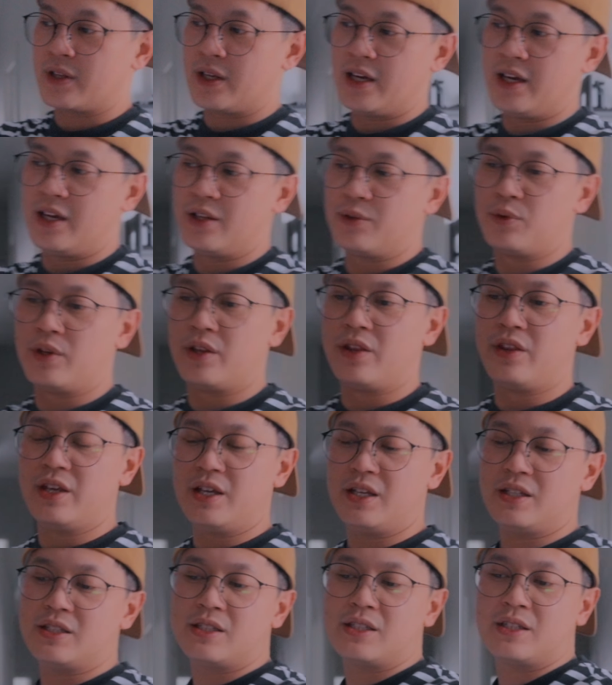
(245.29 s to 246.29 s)
And with
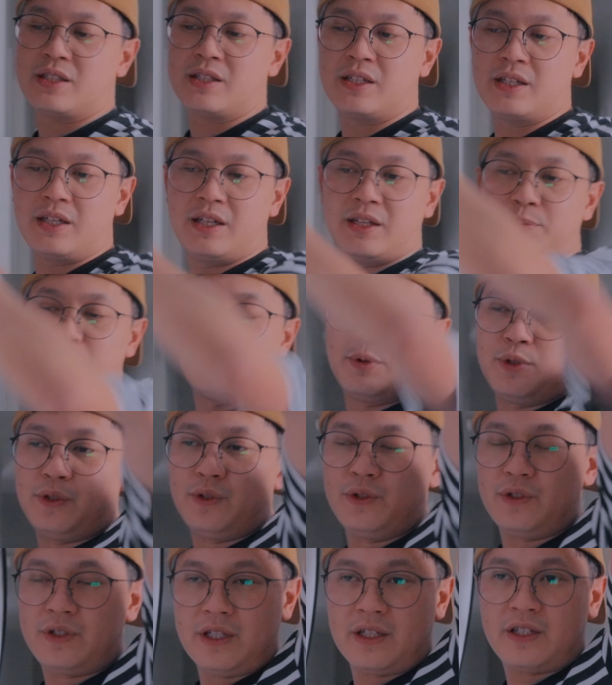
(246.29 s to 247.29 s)
this, it
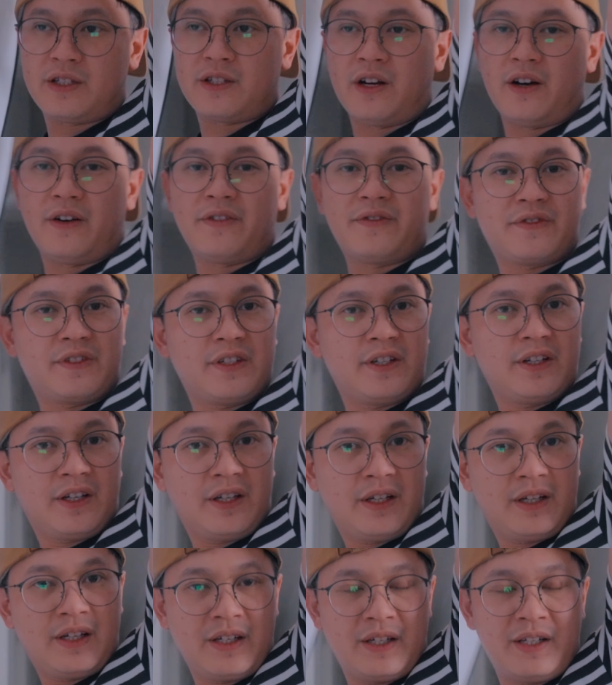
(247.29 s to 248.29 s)
produces softer
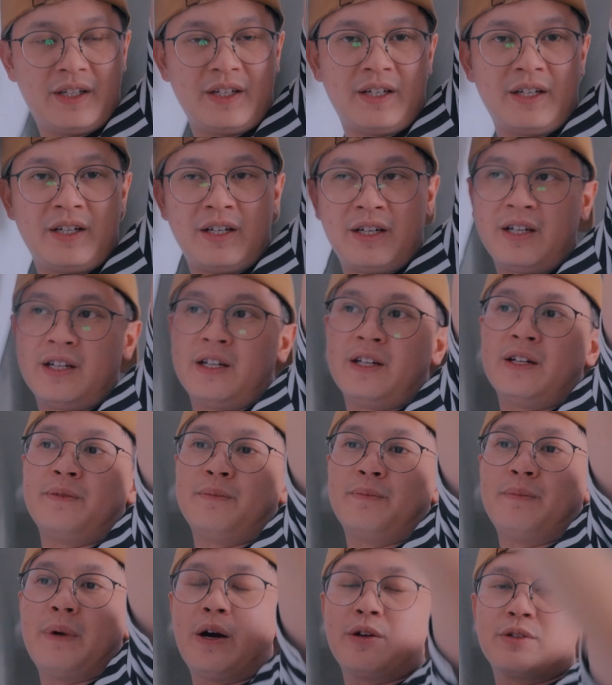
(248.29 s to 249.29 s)

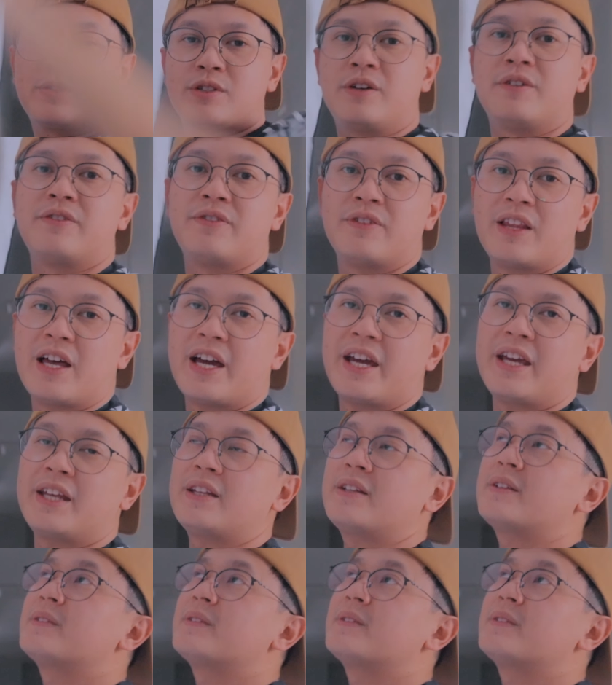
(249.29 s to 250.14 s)
bounce of light.